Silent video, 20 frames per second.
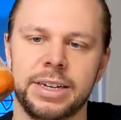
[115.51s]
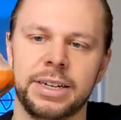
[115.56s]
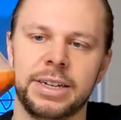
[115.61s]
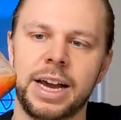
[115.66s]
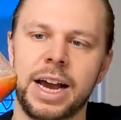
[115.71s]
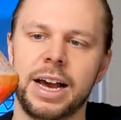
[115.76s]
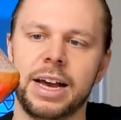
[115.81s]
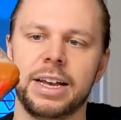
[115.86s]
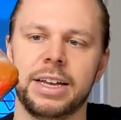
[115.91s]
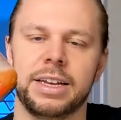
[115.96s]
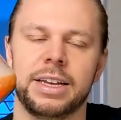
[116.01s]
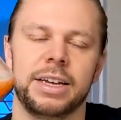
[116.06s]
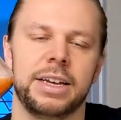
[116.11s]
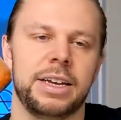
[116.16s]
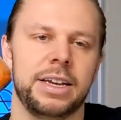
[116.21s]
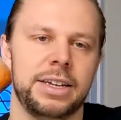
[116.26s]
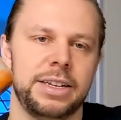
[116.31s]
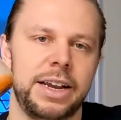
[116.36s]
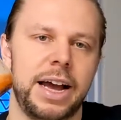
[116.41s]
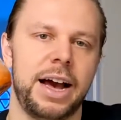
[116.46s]
not
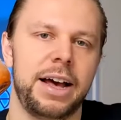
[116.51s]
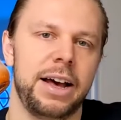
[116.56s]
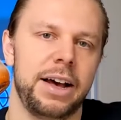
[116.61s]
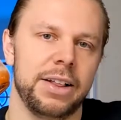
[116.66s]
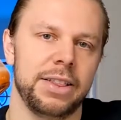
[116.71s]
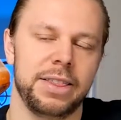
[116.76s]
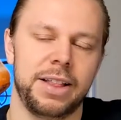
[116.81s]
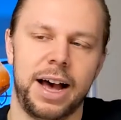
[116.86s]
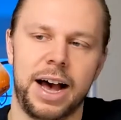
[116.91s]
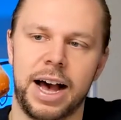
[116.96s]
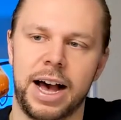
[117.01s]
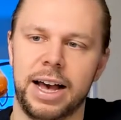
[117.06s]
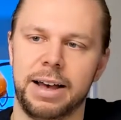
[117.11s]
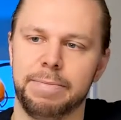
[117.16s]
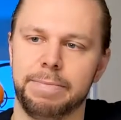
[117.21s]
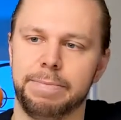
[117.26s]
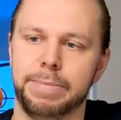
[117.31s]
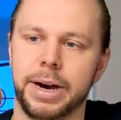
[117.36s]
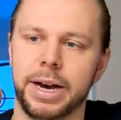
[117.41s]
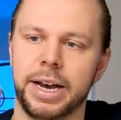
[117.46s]
a
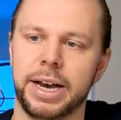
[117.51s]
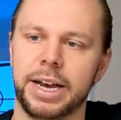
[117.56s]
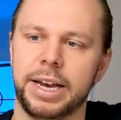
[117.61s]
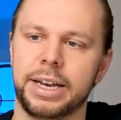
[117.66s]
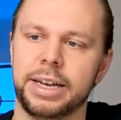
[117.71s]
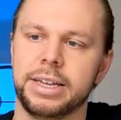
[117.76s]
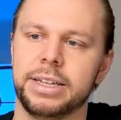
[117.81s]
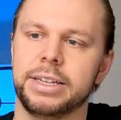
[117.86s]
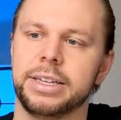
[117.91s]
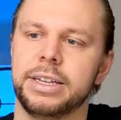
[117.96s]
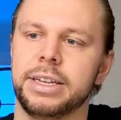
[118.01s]
lot, but